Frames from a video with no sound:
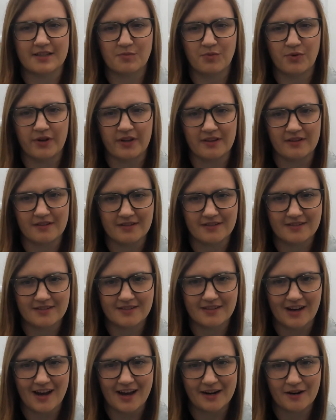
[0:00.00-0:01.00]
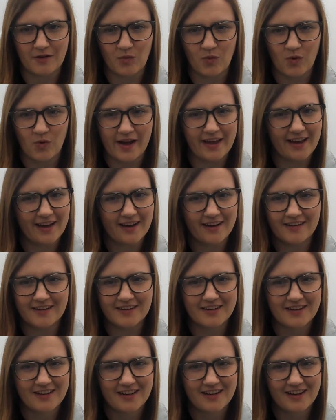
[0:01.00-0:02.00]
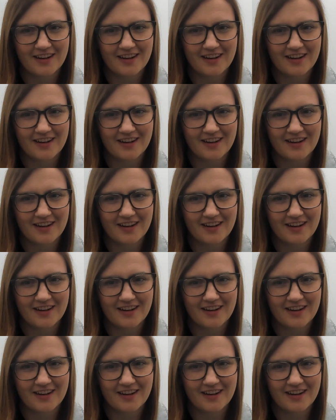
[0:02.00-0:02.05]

um, that's putting the yeah, data way out.